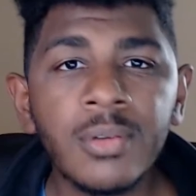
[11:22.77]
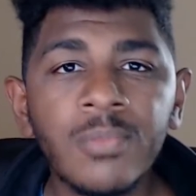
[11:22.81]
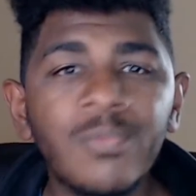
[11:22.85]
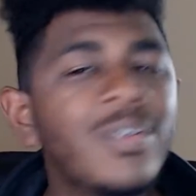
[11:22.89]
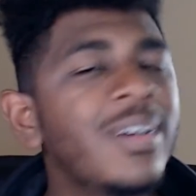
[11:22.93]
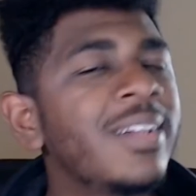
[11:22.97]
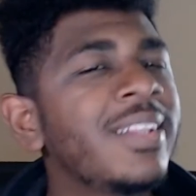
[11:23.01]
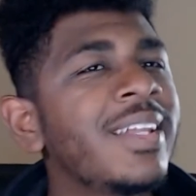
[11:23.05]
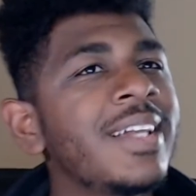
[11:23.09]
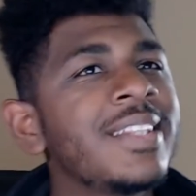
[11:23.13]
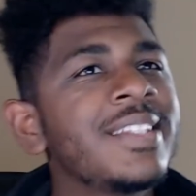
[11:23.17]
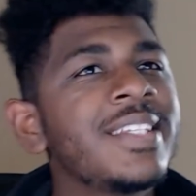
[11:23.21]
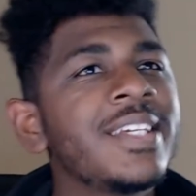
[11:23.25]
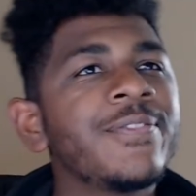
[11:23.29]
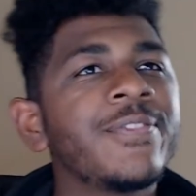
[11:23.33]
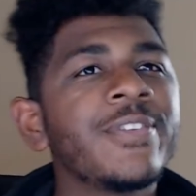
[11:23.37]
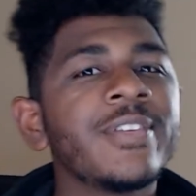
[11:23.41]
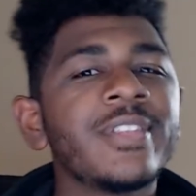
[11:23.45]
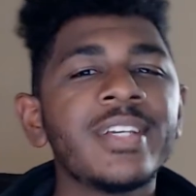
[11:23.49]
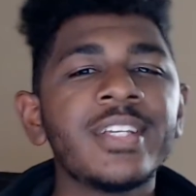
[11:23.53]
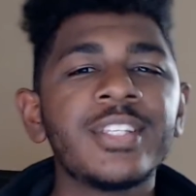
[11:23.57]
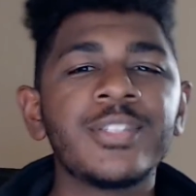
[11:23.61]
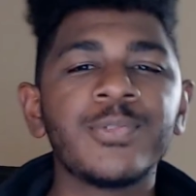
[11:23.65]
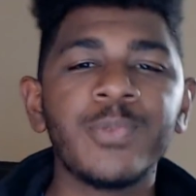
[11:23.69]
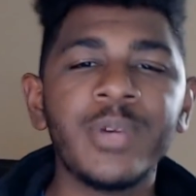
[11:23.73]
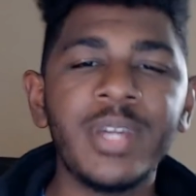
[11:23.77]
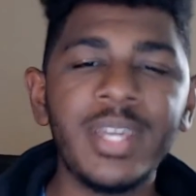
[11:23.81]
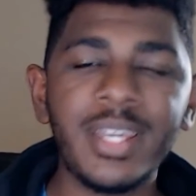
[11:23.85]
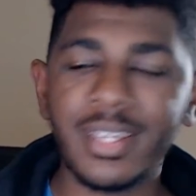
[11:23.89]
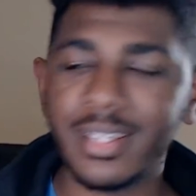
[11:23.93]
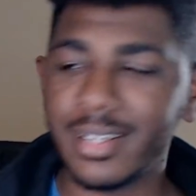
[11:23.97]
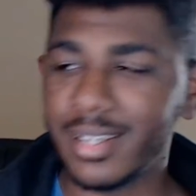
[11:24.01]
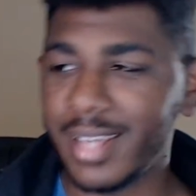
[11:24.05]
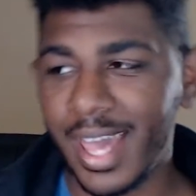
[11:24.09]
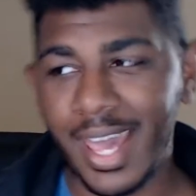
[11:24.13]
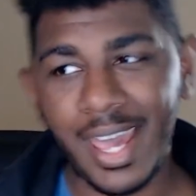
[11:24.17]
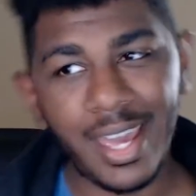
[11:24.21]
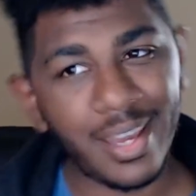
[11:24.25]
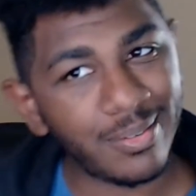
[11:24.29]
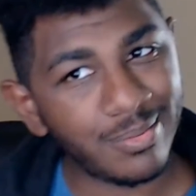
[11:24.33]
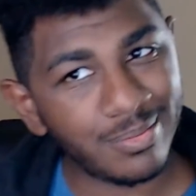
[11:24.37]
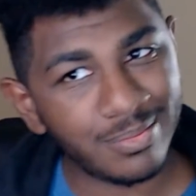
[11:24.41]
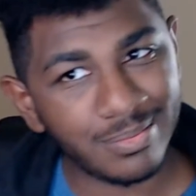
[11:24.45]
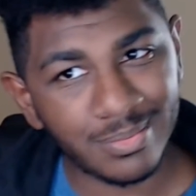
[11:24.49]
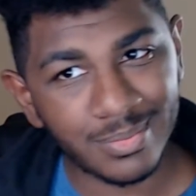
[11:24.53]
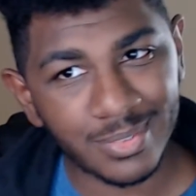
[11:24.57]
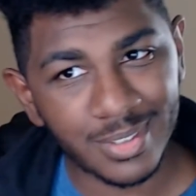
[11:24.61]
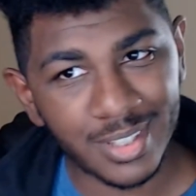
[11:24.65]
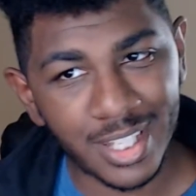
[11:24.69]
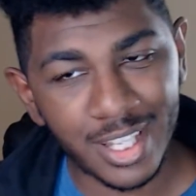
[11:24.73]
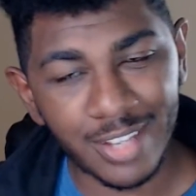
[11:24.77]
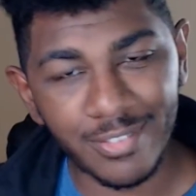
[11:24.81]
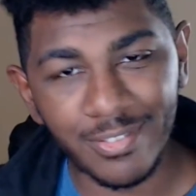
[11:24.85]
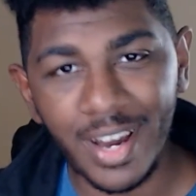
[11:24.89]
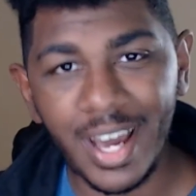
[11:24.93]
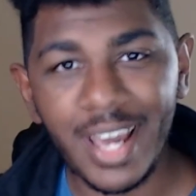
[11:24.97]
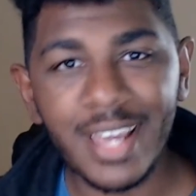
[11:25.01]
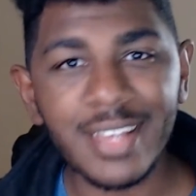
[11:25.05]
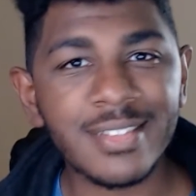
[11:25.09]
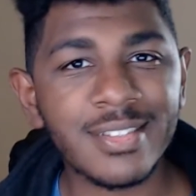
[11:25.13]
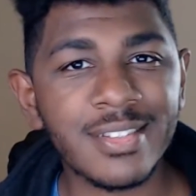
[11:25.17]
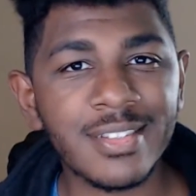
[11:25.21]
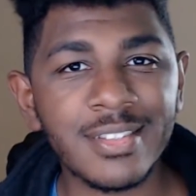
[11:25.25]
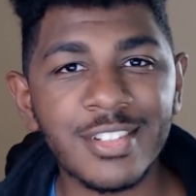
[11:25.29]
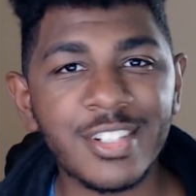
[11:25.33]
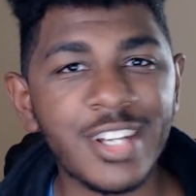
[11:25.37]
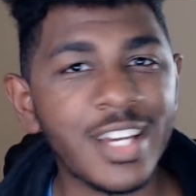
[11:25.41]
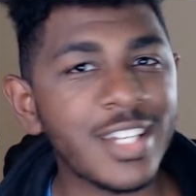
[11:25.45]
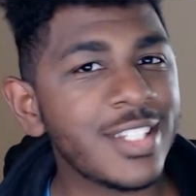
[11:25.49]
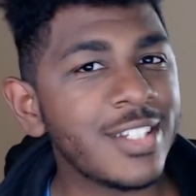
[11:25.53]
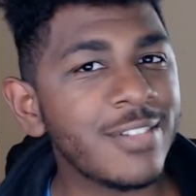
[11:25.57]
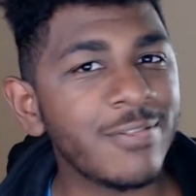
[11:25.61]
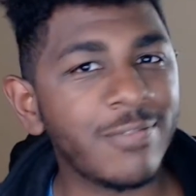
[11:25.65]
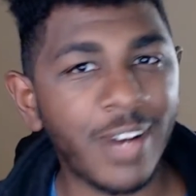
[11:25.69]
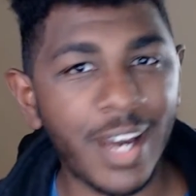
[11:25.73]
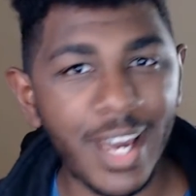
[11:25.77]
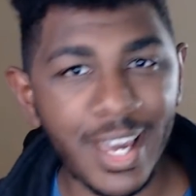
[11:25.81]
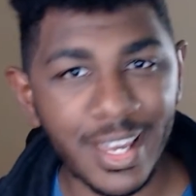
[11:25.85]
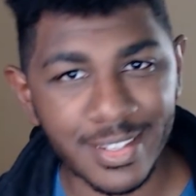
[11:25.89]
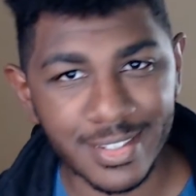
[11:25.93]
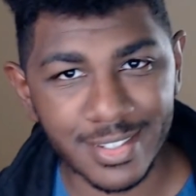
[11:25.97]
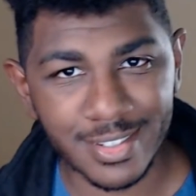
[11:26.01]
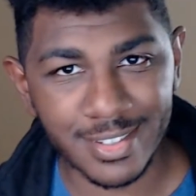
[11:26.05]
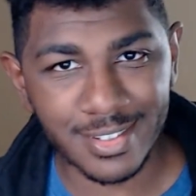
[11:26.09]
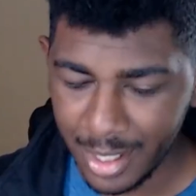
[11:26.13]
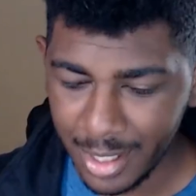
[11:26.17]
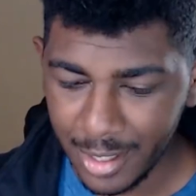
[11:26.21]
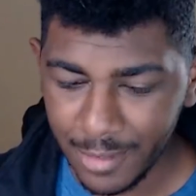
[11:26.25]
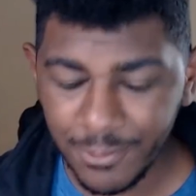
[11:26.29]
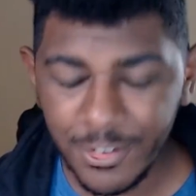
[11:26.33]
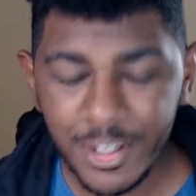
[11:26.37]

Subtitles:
Well, that's it for this week, and hey, the advice is just advice.